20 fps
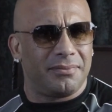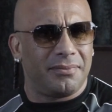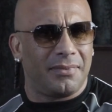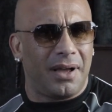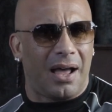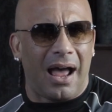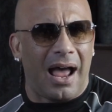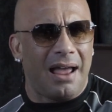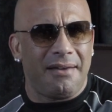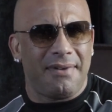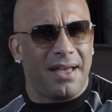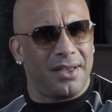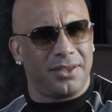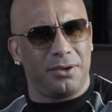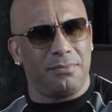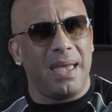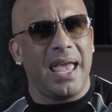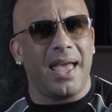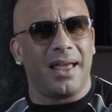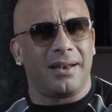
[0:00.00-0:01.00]
a high
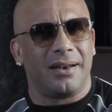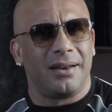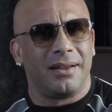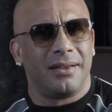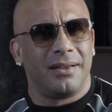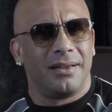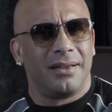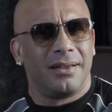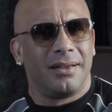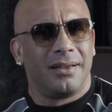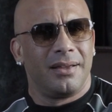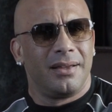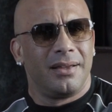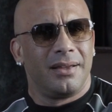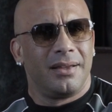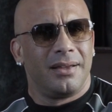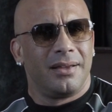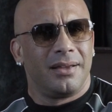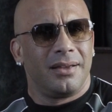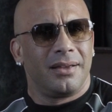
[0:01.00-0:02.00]
value man.
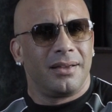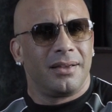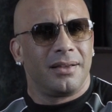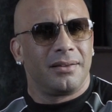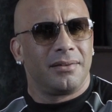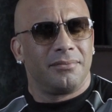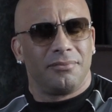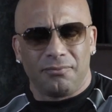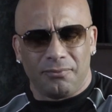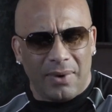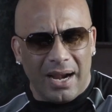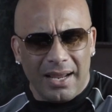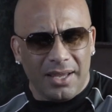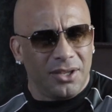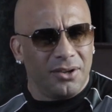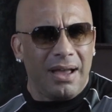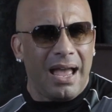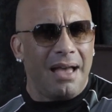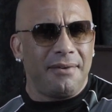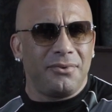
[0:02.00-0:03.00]
Right?
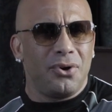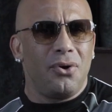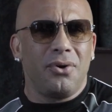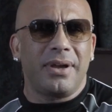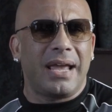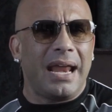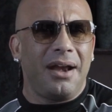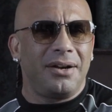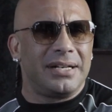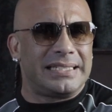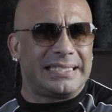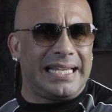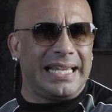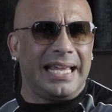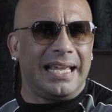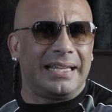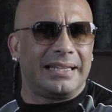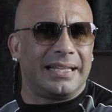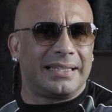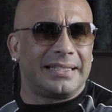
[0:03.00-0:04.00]
You have no
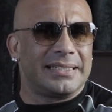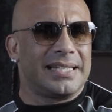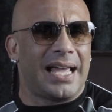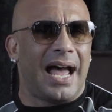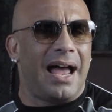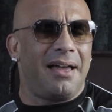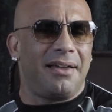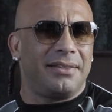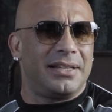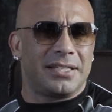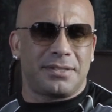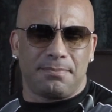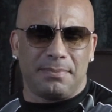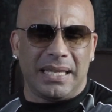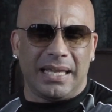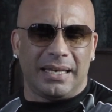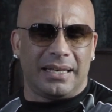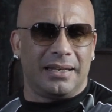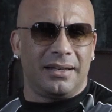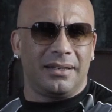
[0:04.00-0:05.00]
guarantee that the
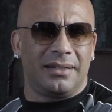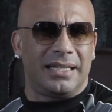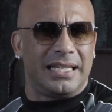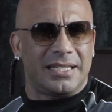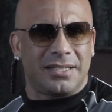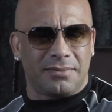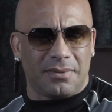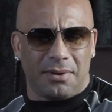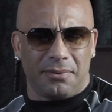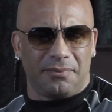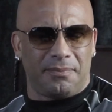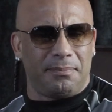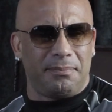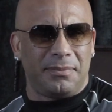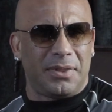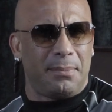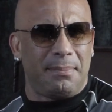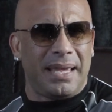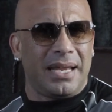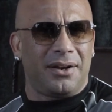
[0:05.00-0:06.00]

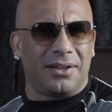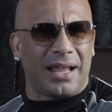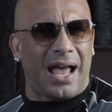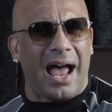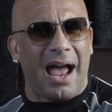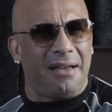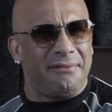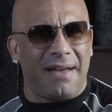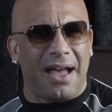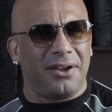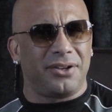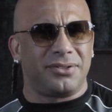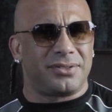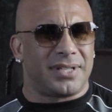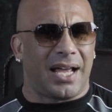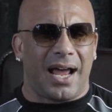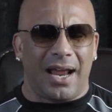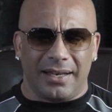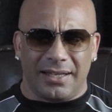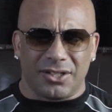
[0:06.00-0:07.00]
men on the high value
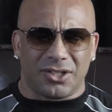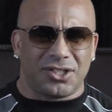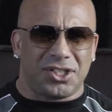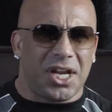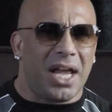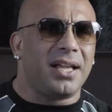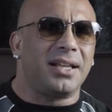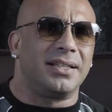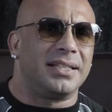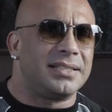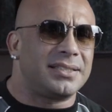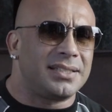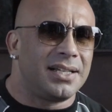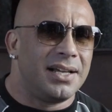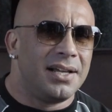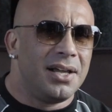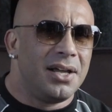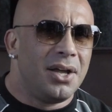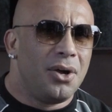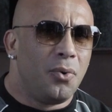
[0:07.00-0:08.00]
side, this checklist,
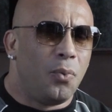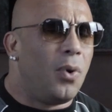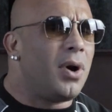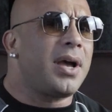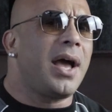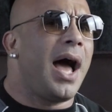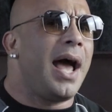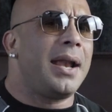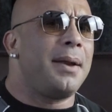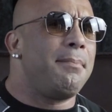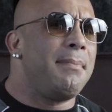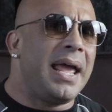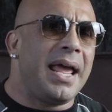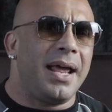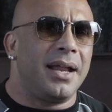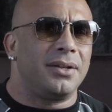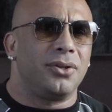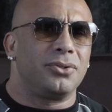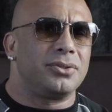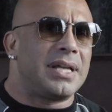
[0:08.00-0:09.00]
what kind of
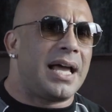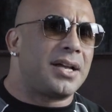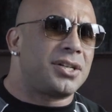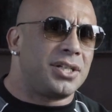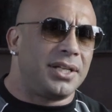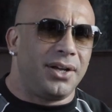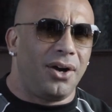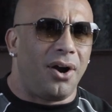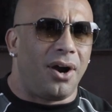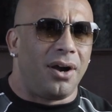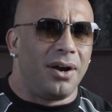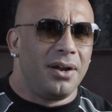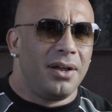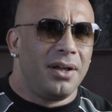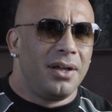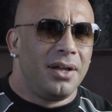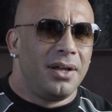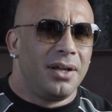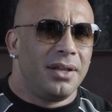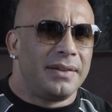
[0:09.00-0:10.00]
man those actually are.
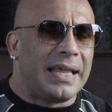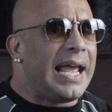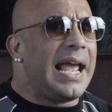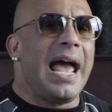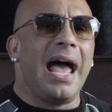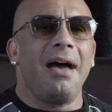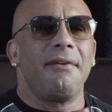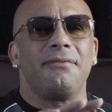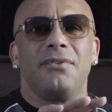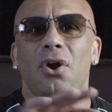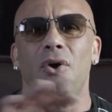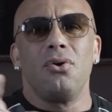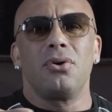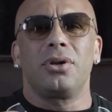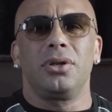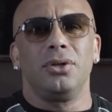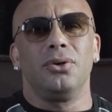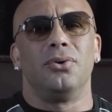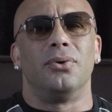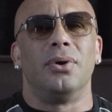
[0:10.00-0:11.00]
They have no
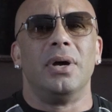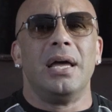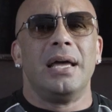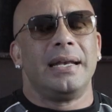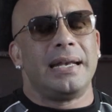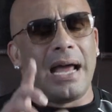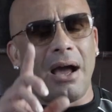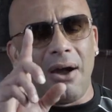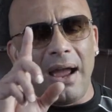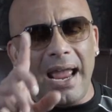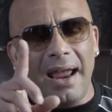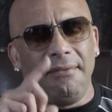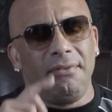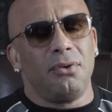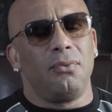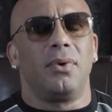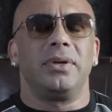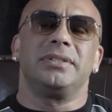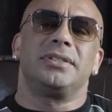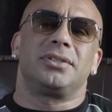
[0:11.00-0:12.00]
clue. Now, every
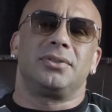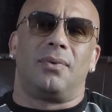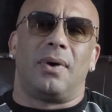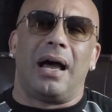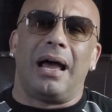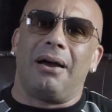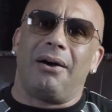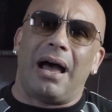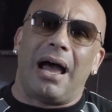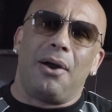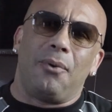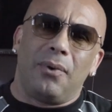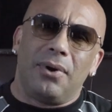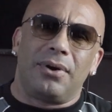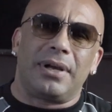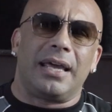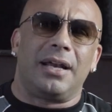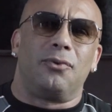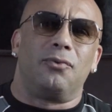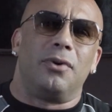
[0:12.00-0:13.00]
once in a while, I will
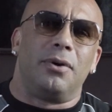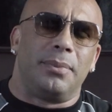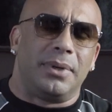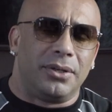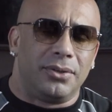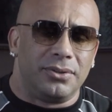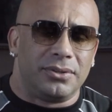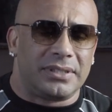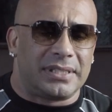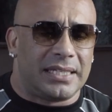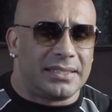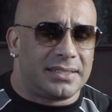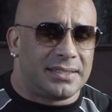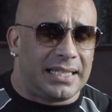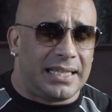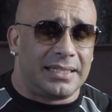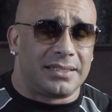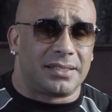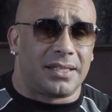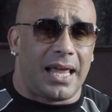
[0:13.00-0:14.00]
get a woman who says
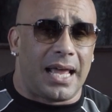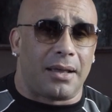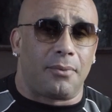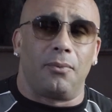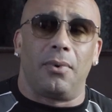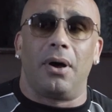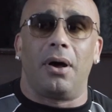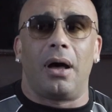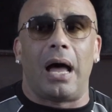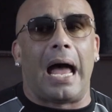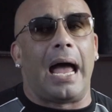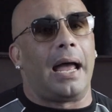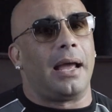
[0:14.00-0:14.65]
things like, well,